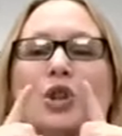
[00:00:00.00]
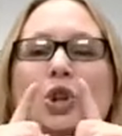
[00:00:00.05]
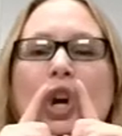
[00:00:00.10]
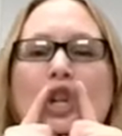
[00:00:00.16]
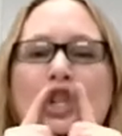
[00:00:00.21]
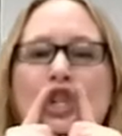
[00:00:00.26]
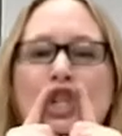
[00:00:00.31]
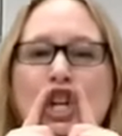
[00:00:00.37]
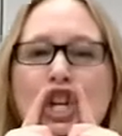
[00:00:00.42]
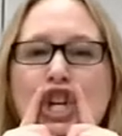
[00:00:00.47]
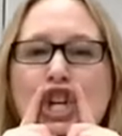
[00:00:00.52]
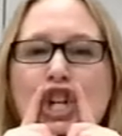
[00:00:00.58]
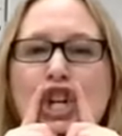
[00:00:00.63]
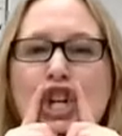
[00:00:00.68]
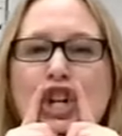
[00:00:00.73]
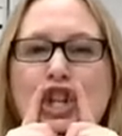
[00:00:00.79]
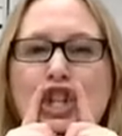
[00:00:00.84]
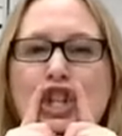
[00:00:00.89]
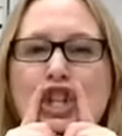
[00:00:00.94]
your
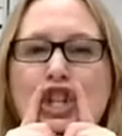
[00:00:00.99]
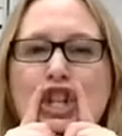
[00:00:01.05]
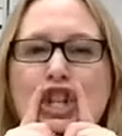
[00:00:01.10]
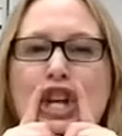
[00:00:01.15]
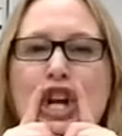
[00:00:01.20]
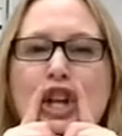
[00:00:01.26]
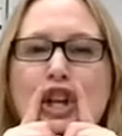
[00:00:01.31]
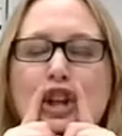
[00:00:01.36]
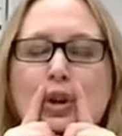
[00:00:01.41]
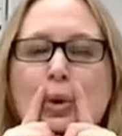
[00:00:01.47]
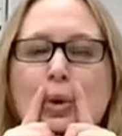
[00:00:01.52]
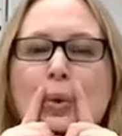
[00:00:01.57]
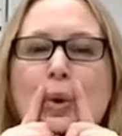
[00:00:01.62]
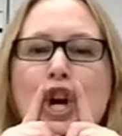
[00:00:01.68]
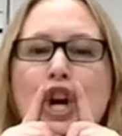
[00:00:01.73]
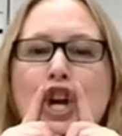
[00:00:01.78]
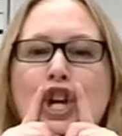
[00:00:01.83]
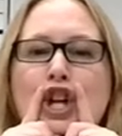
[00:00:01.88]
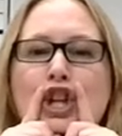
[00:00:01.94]
articulators to get through
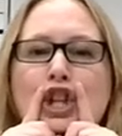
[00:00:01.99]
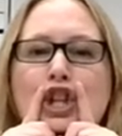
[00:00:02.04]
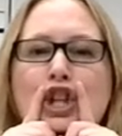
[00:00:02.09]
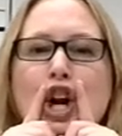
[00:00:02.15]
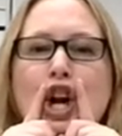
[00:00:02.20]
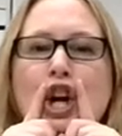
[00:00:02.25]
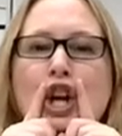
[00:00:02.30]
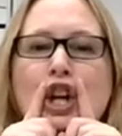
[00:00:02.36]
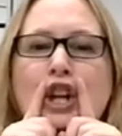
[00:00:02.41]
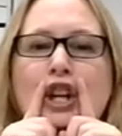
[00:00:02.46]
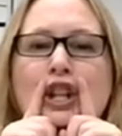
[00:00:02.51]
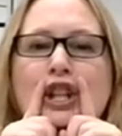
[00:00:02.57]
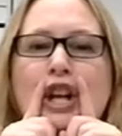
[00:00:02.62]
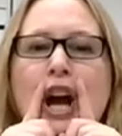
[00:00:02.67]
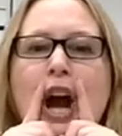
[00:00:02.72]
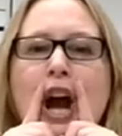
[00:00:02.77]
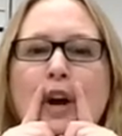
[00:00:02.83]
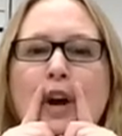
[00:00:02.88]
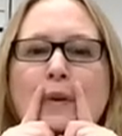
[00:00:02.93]

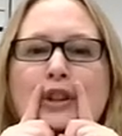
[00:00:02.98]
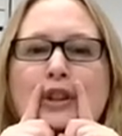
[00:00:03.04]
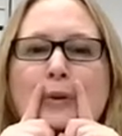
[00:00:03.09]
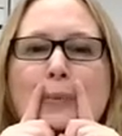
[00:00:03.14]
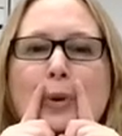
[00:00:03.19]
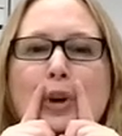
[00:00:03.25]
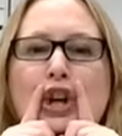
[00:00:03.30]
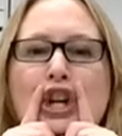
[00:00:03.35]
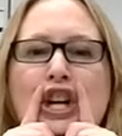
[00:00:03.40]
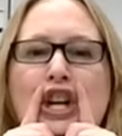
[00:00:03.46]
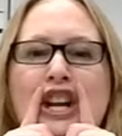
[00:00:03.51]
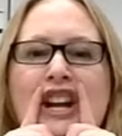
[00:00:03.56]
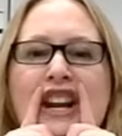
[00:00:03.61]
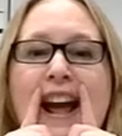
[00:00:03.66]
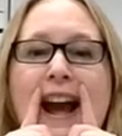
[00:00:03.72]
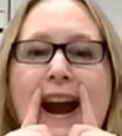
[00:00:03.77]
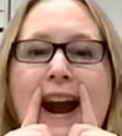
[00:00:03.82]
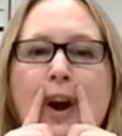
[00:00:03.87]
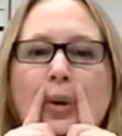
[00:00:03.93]
Charlottetown's burning
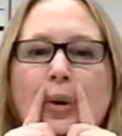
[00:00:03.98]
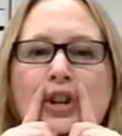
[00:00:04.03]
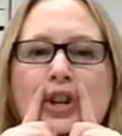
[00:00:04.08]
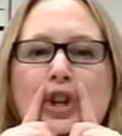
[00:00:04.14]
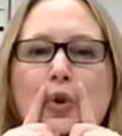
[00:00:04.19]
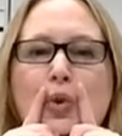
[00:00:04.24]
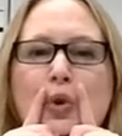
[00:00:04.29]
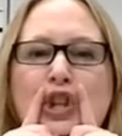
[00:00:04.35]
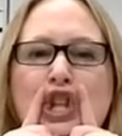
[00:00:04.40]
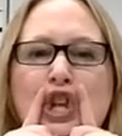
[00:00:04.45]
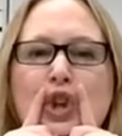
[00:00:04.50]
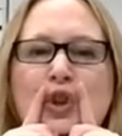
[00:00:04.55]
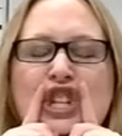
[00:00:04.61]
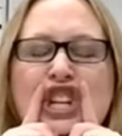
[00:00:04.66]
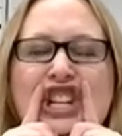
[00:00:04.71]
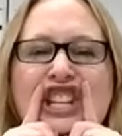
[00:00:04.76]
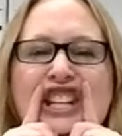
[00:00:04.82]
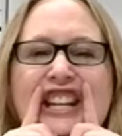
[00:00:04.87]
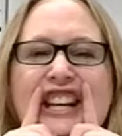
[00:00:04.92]
down. Use those
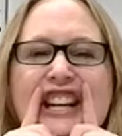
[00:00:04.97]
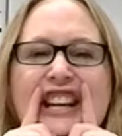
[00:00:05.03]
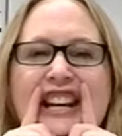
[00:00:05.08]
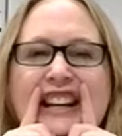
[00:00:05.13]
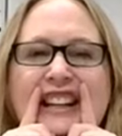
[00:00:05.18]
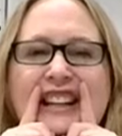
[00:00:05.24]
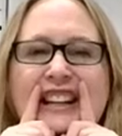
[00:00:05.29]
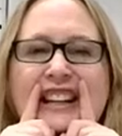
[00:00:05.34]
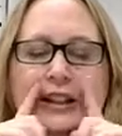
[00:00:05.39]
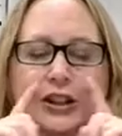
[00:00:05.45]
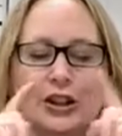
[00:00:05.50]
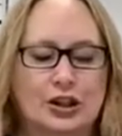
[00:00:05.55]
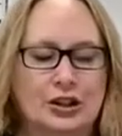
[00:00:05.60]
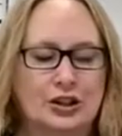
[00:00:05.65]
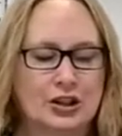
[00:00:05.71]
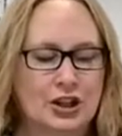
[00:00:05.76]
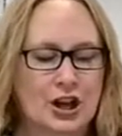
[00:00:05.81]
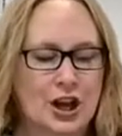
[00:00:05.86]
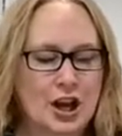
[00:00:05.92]

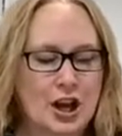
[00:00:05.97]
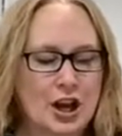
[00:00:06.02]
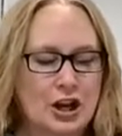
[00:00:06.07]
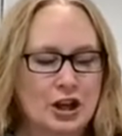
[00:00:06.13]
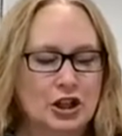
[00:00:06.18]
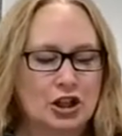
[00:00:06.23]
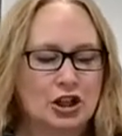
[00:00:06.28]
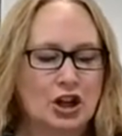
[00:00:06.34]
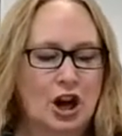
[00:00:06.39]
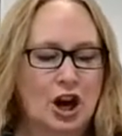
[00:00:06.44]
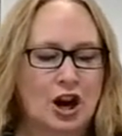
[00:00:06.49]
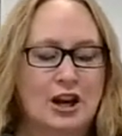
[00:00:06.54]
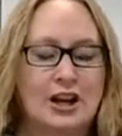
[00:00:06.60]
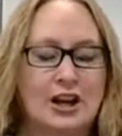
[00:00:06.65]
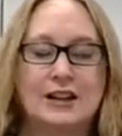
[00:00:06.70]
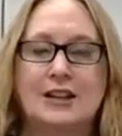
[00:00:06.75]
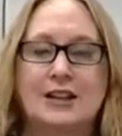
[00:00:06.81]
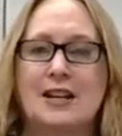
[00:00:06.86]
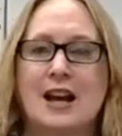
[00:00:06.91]
articulators.
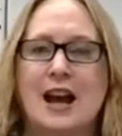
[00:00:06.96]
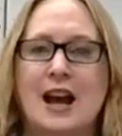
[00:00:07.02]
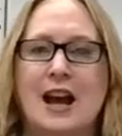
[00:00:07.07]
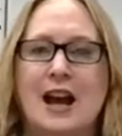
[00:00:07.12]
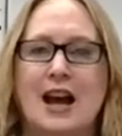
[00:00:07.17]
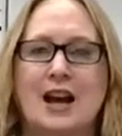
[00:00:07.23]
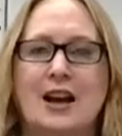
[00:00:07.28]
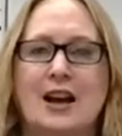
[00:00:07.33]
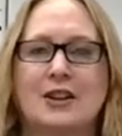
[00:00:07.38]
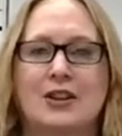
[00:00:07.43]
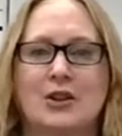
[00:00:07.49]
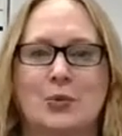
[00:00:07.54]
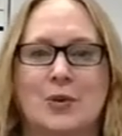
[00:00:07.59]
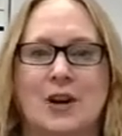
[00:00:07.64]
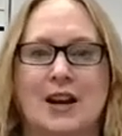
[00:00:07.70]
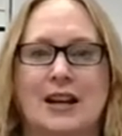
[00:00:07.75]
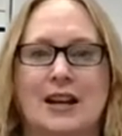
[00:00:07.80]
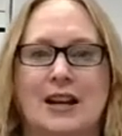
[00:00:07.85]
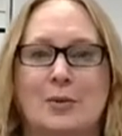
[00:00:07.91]
Charlottetown's.
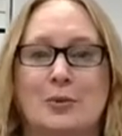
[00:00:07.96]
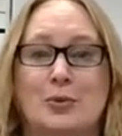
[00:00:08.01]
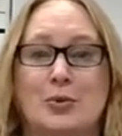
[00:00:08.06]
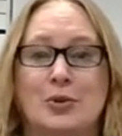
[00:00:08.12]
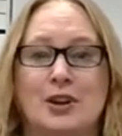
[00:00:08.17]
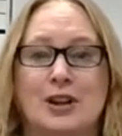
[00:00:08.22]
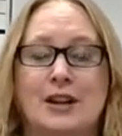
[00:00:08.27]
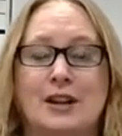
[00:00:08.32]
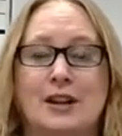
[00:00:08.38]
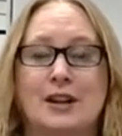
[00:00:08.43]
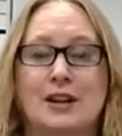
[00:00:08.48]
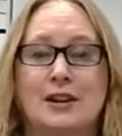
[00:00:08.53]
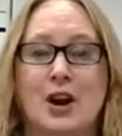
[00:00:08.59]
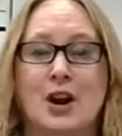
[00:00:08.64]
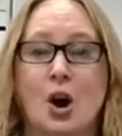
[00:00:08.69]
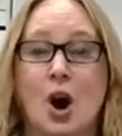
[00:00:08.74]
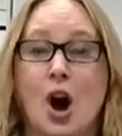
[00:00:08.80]
Ready? Breathe.